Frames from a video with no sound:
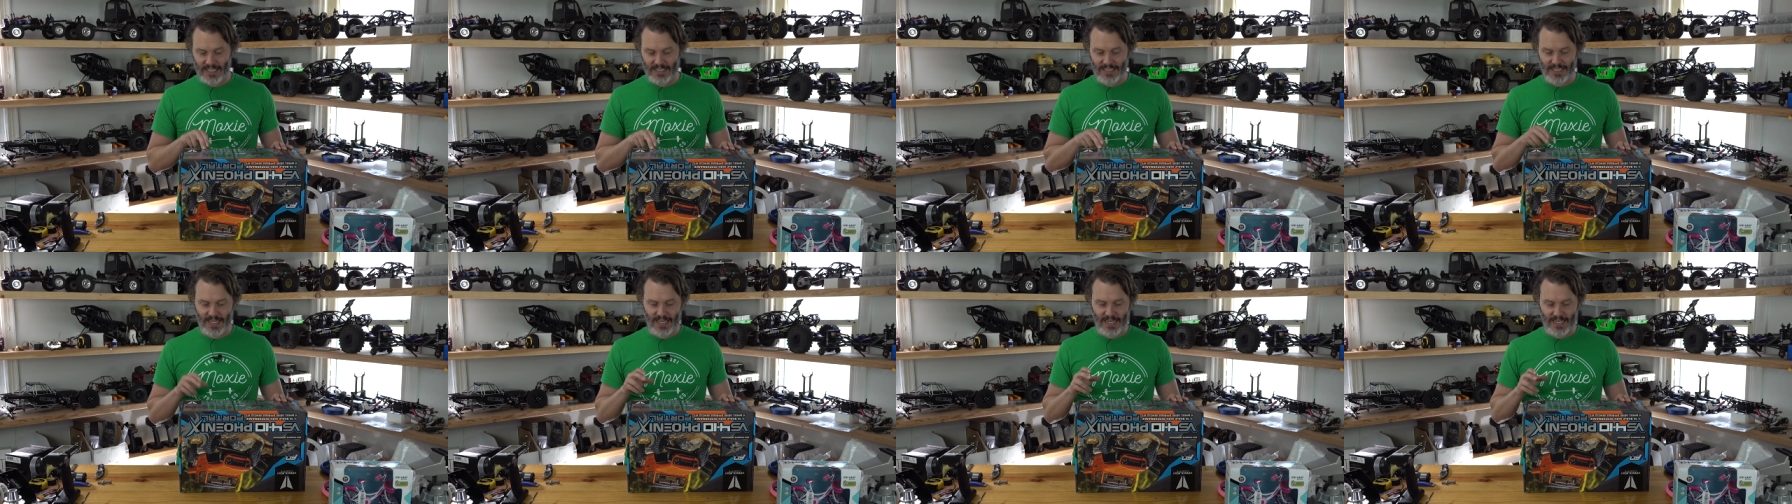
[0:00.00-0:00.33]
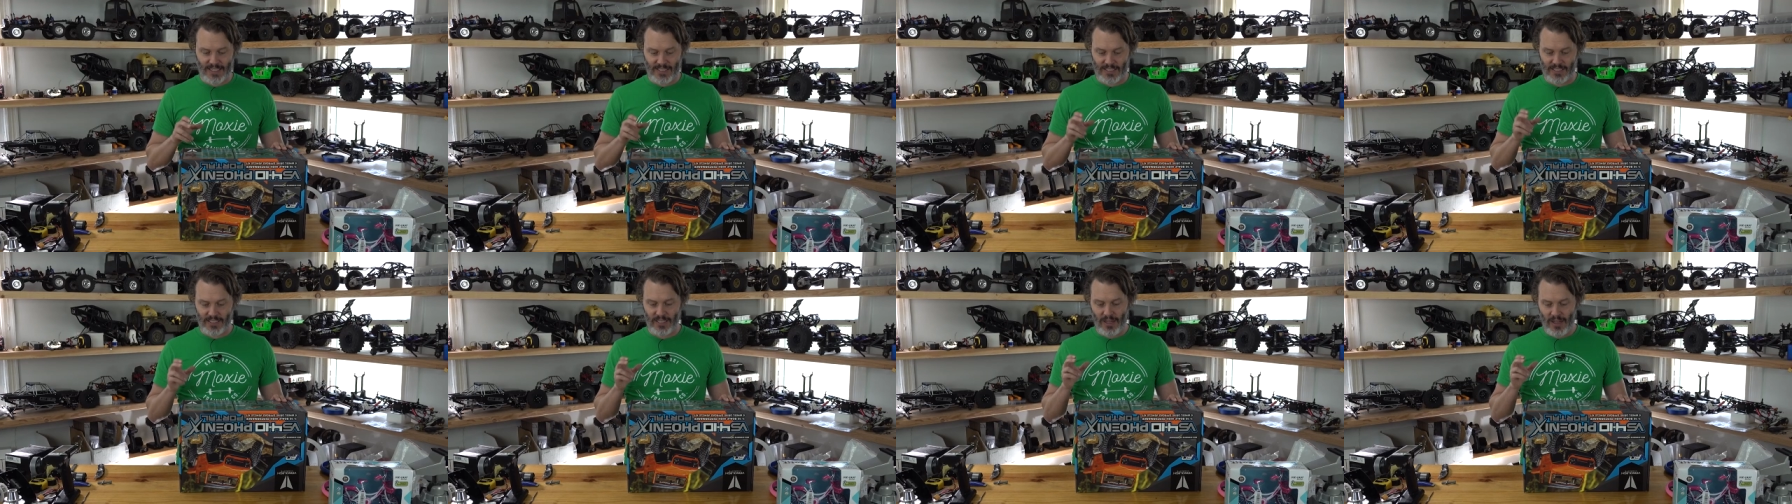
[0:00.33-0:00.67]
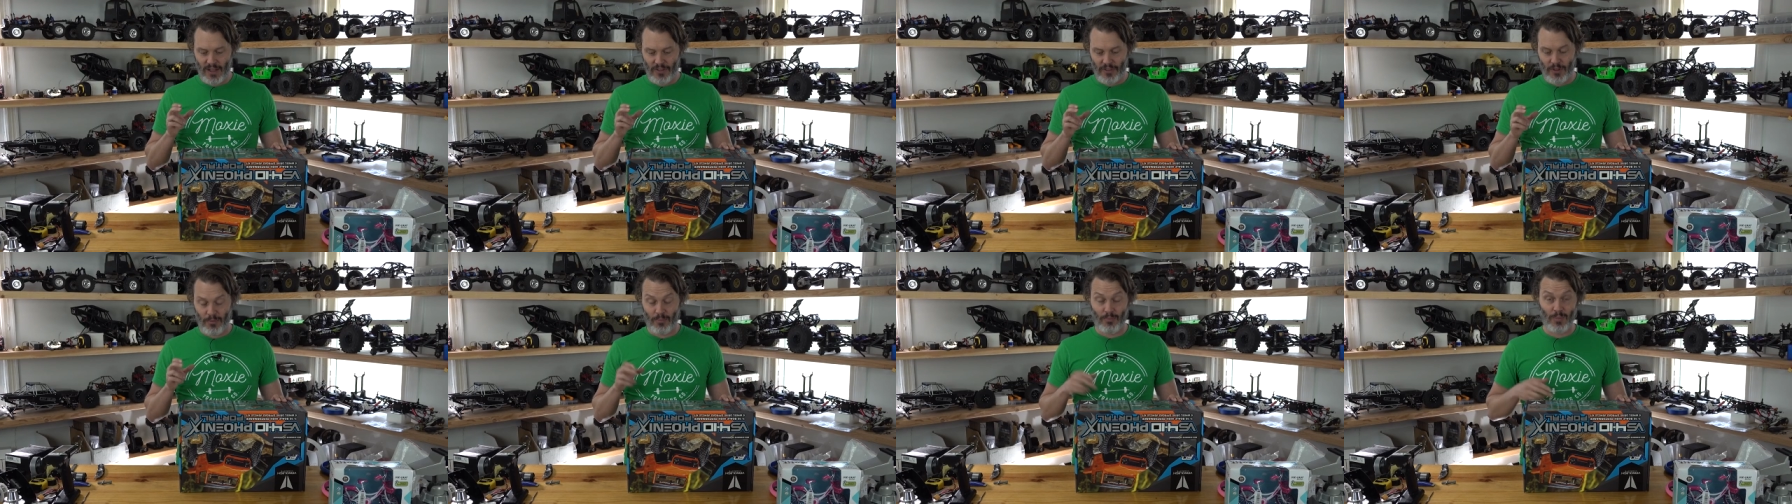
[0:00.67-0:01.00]
It takes
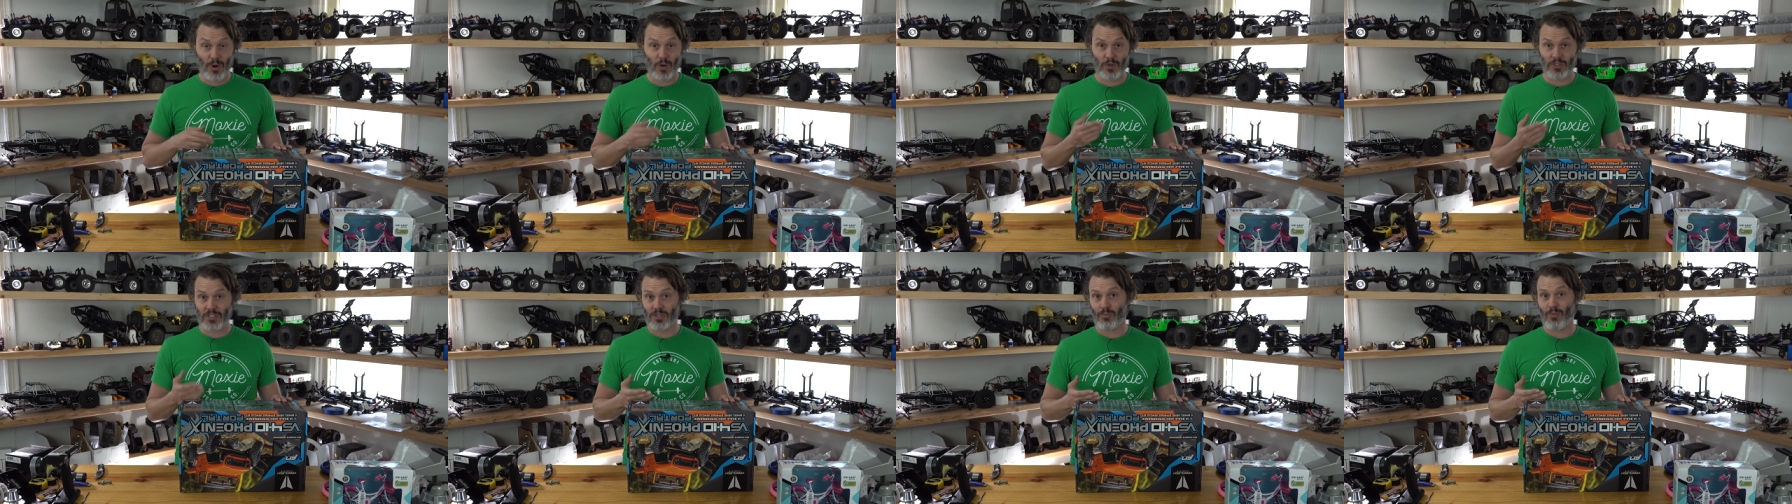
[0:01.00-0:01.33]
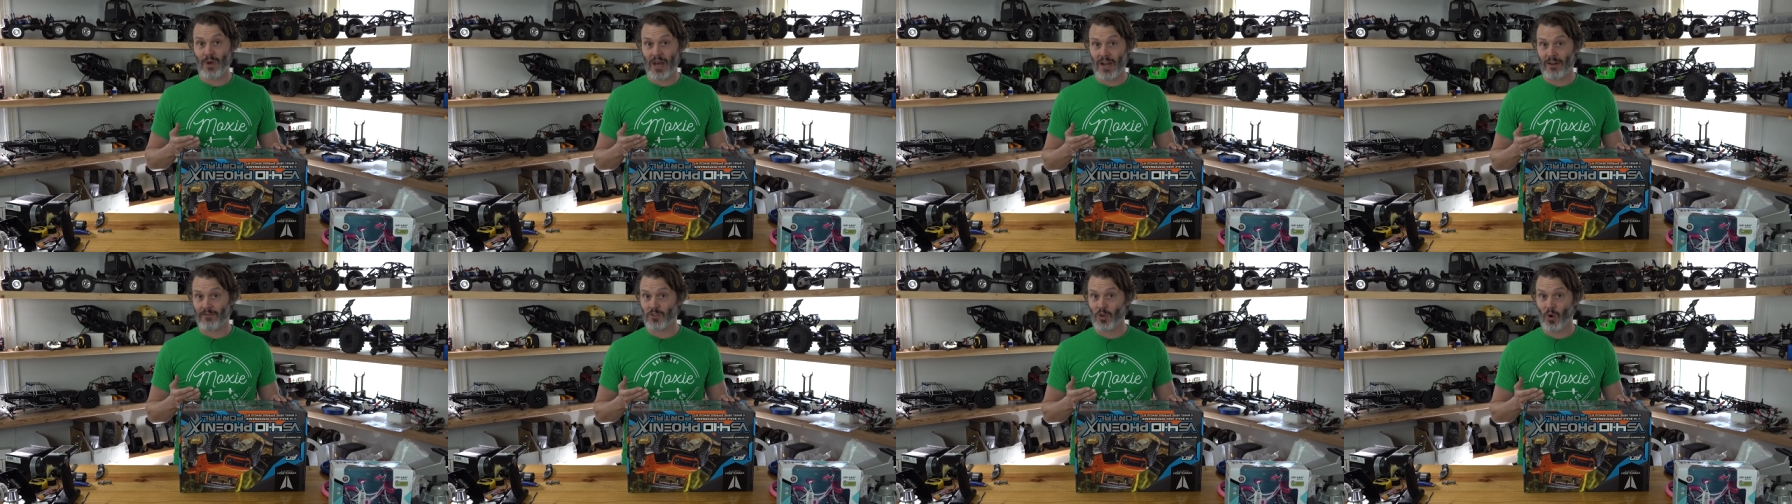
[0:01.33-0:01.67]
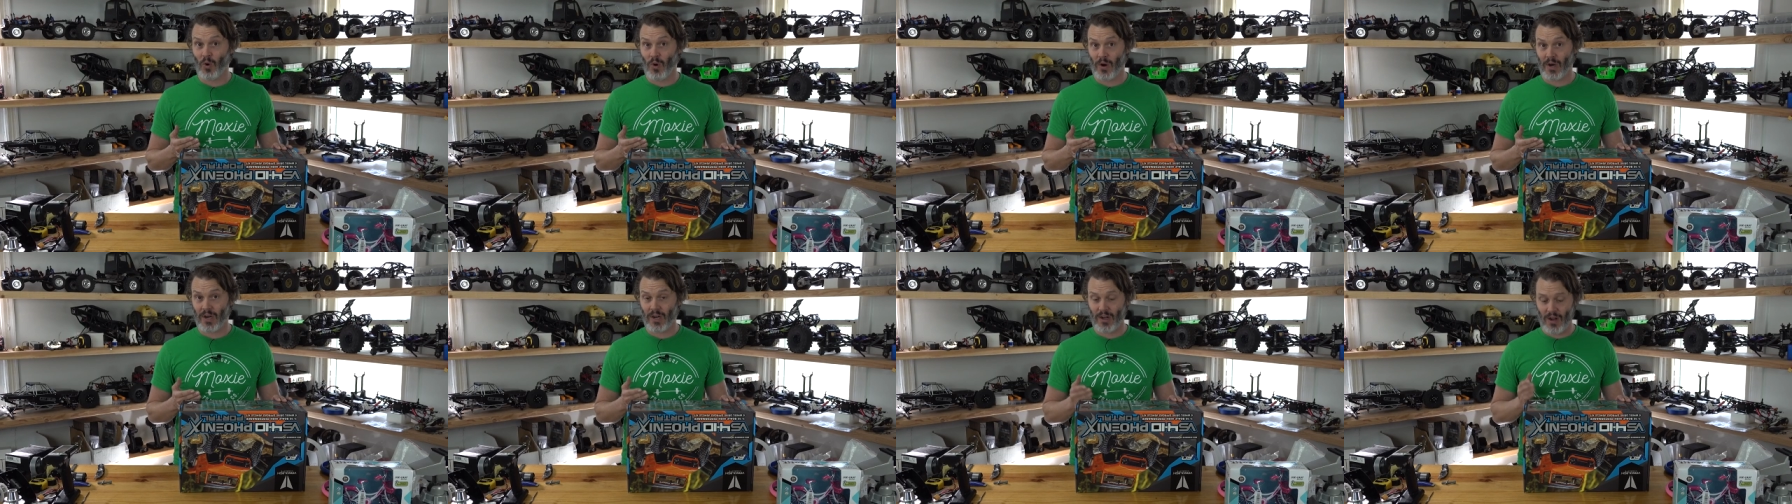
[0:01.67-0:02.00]
the most amount of
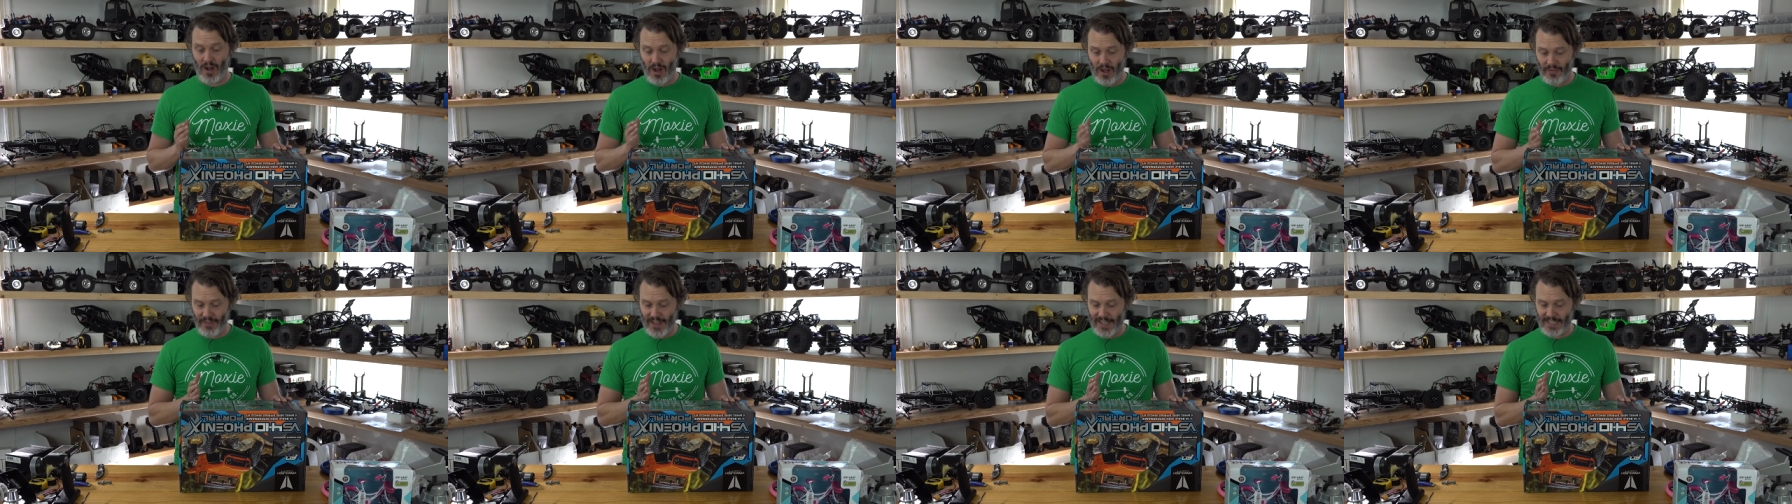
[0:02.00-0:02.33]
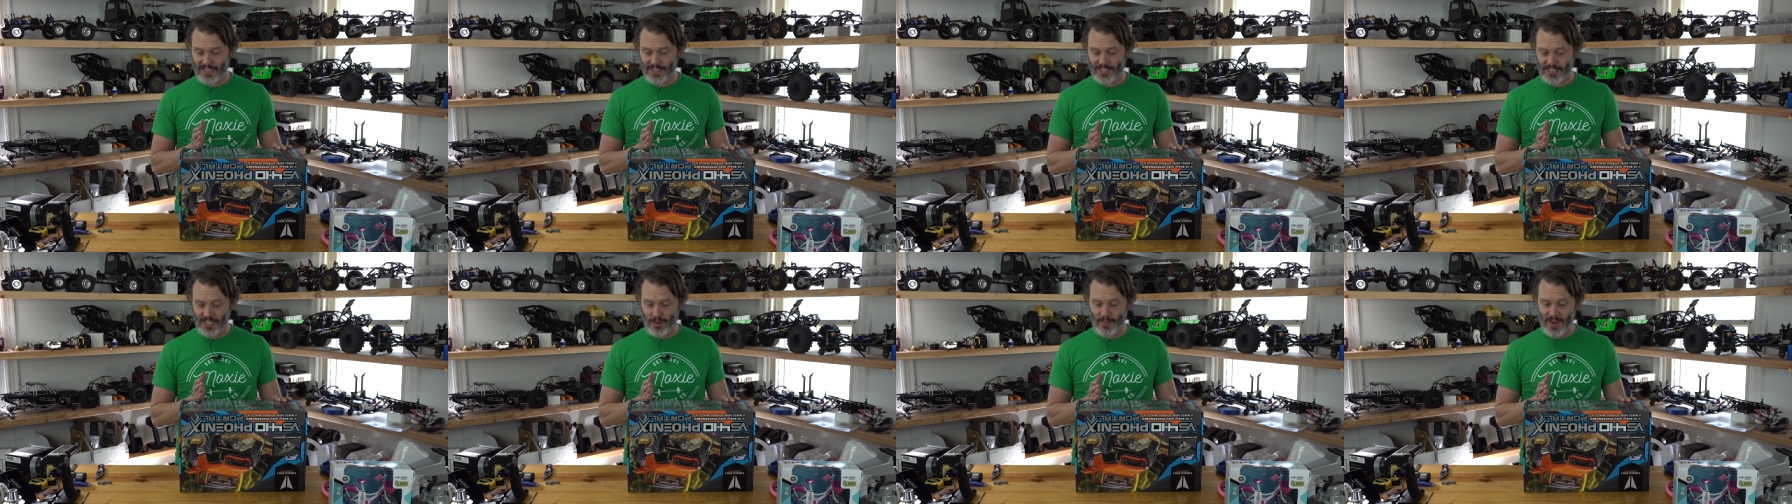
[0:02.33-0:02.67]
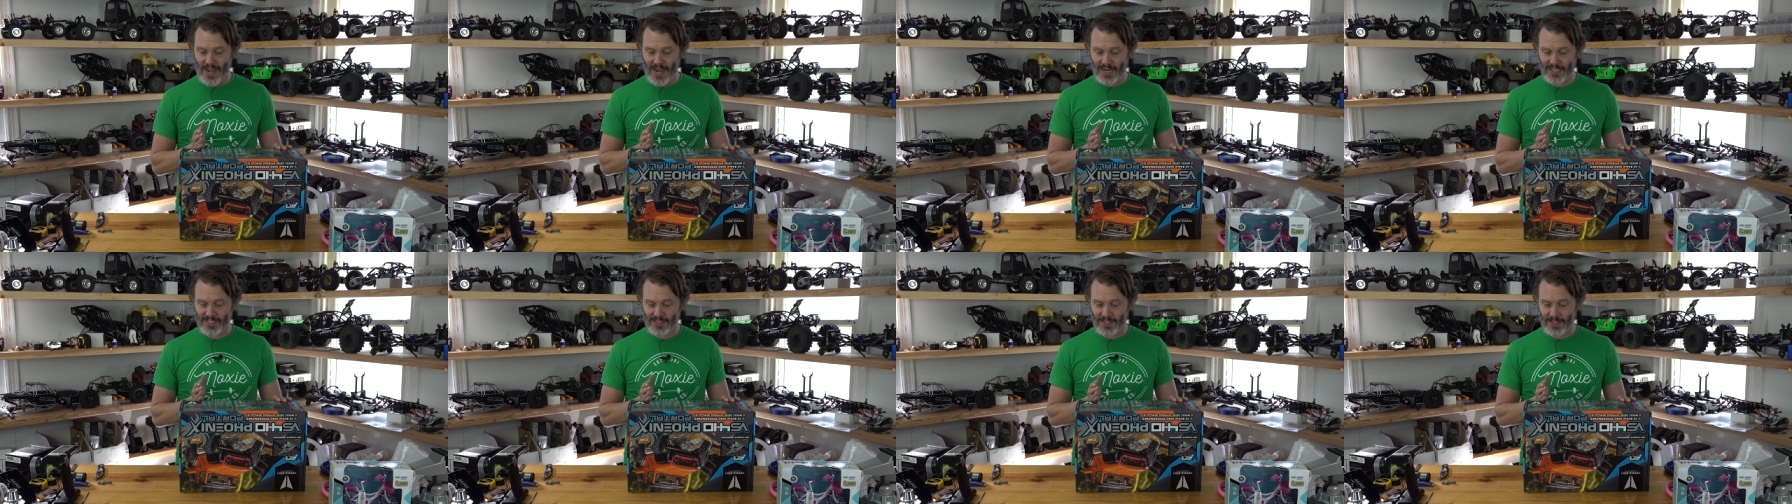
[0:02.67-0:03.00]
torque on that stub
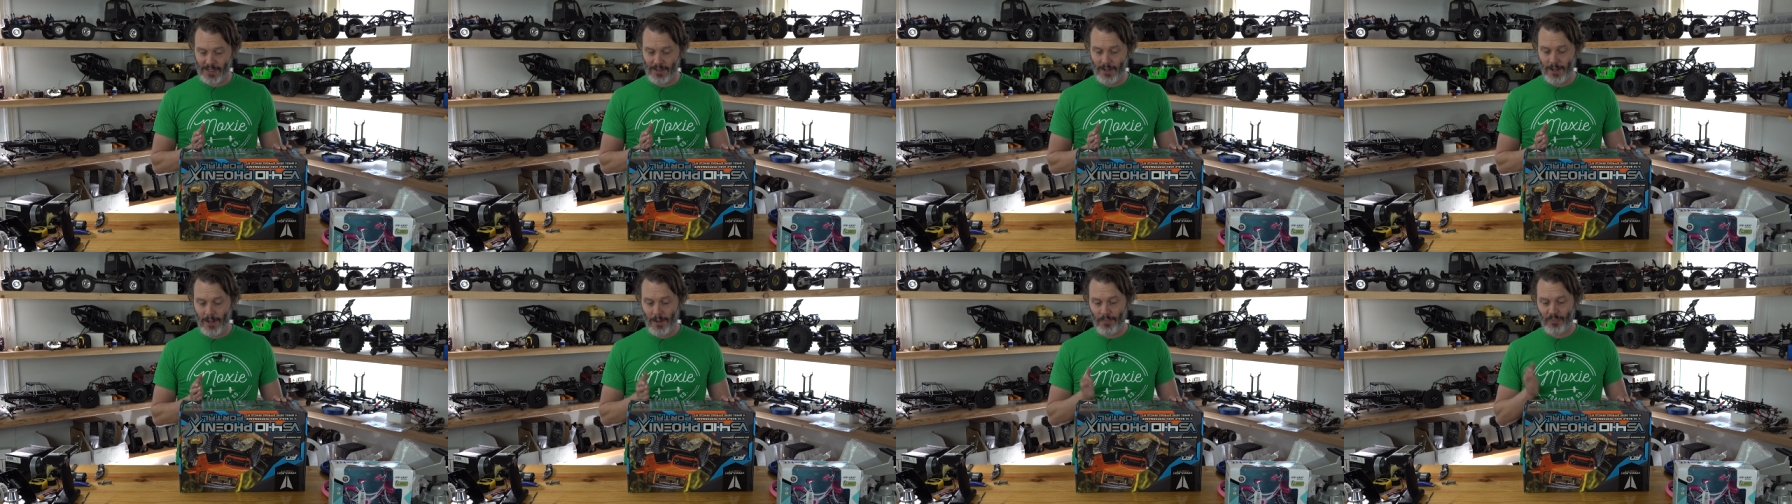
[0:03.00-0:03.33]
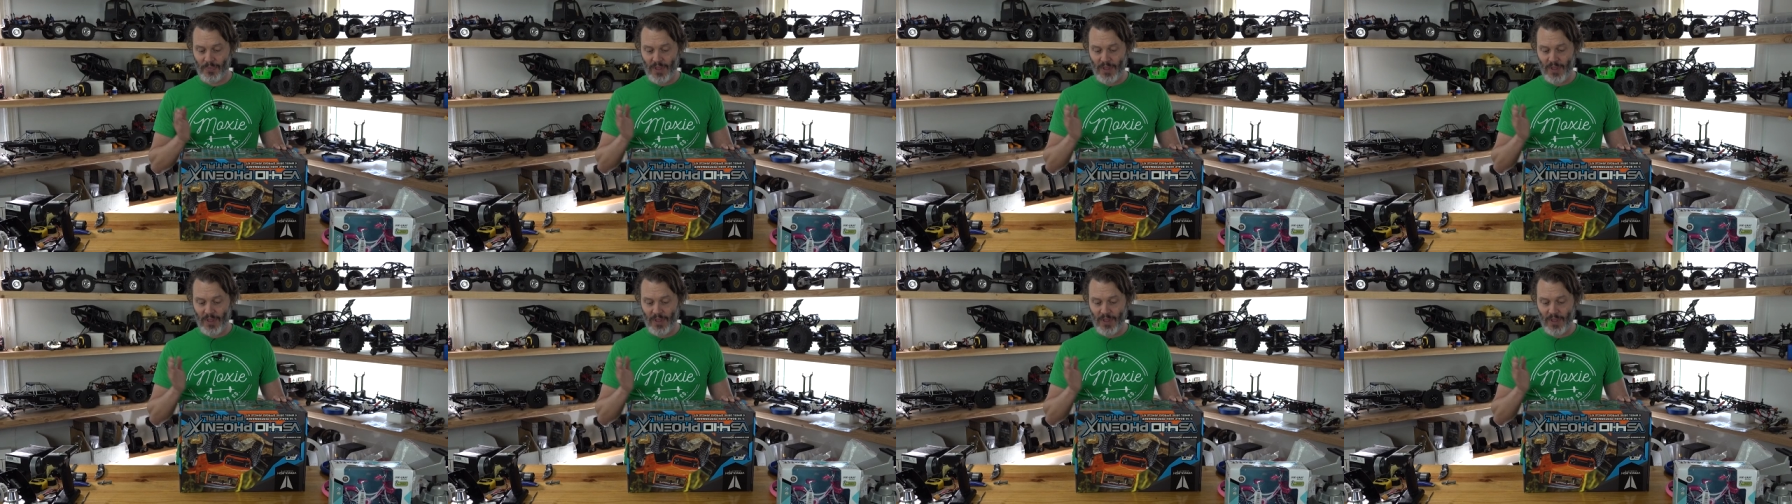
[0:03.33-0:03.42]
axle.